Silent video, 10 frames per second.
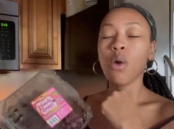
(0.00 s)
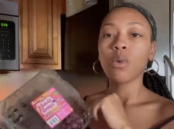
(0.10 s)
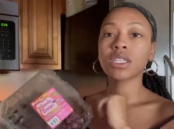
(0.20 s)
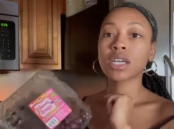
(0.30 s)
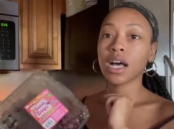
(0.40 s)

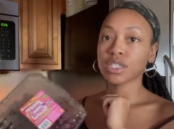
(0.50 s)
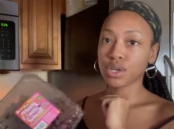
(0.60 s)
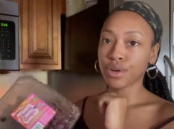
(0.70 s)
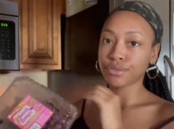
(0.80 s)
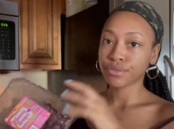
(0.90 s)
Went to
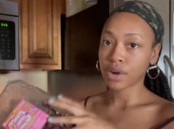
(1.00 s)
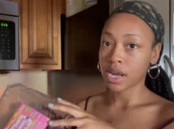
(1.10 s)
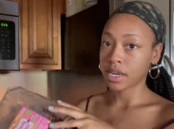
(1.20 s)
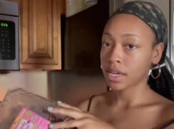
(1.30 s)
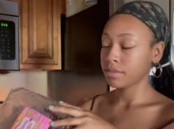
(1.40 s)
Costco on
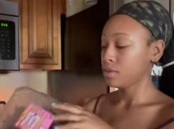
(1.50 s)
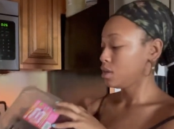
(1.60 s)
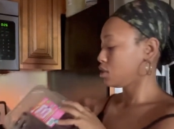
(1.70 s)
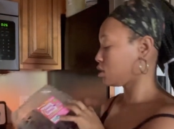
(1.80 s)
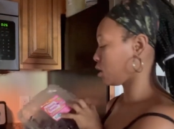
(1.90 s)
Friday.
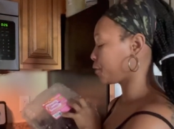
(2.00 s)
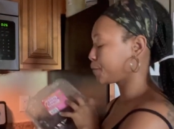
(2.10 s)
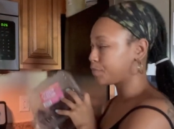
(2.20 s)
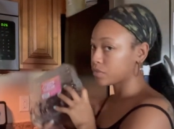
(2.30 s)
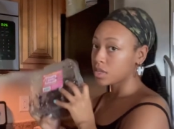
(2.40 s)

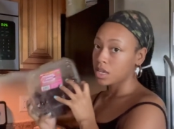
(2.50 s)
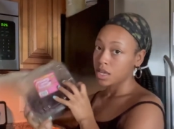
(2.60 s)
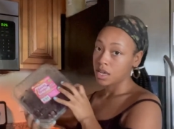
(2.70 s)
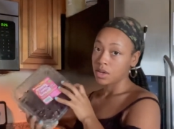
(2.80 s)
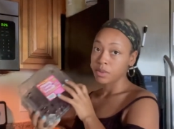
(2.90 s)
So
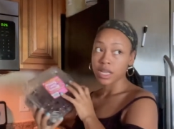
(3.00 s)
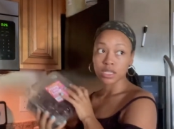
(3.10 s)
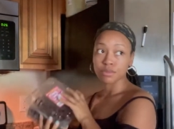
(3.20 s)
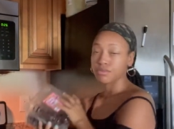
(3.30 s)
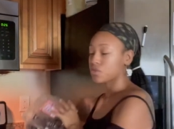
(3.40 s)
yeah, we
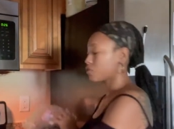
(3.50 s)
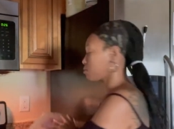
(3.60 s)
got some fruit from